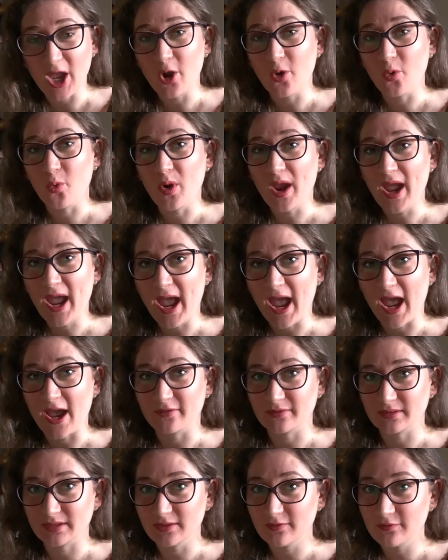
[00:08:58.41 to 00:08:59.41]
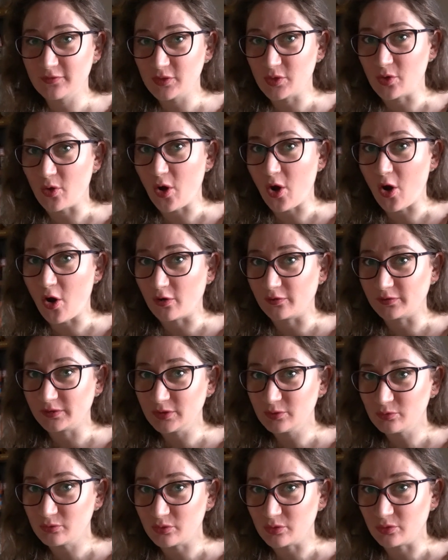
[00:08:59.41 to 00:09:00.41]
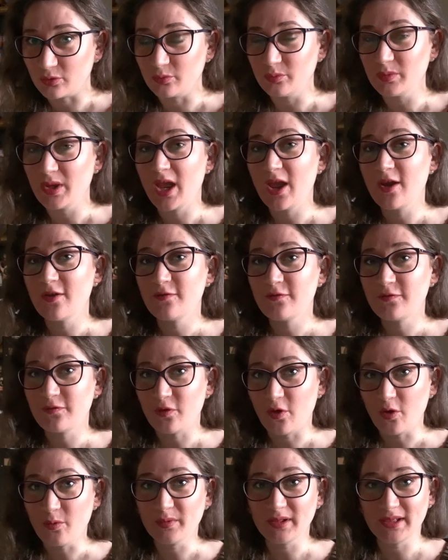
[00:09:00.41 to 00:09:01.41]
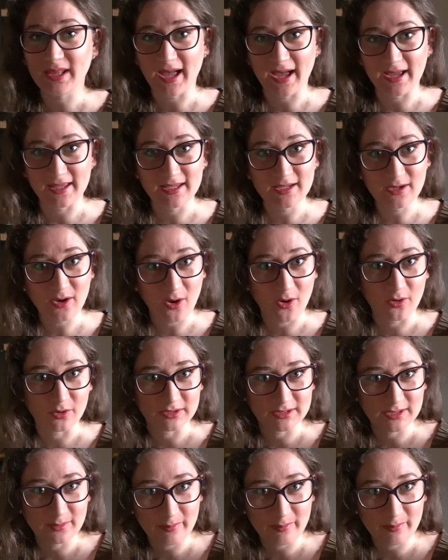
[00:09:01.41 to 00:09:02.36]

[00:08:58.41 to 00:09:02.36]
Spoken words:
we have the view of the room from lying on the